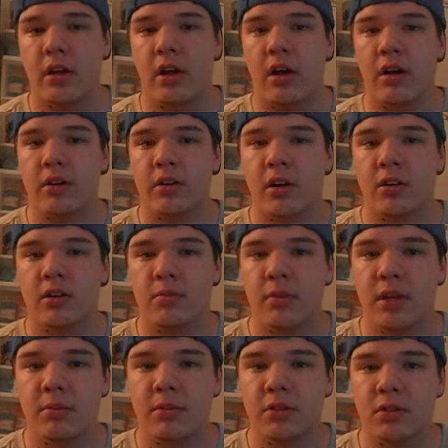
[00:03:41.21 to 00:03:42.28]
Talk to
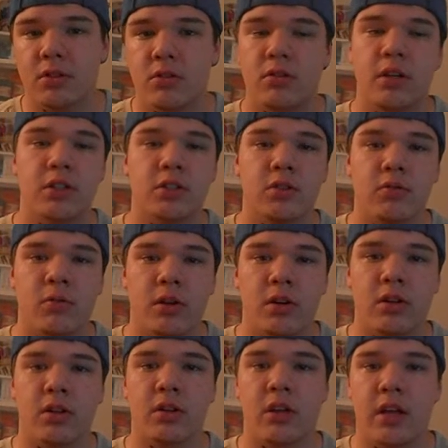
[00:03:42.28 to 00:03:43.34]
me, Mr. Kuntasha1,
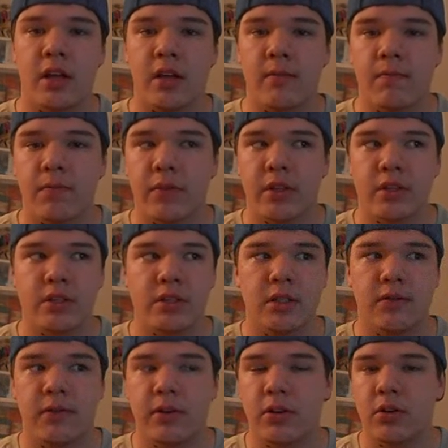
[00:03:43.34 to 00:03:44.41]
on the game. See
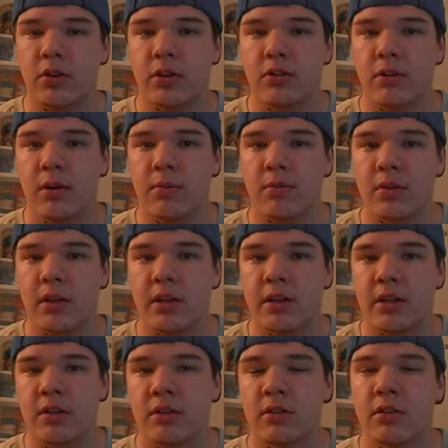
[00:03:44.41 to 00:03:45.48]
if we can hook you up,
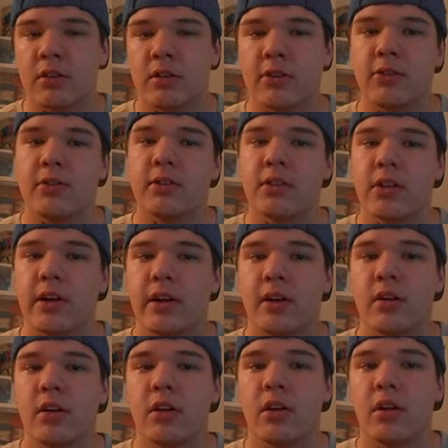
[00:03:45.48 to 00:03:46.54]
getting you in there.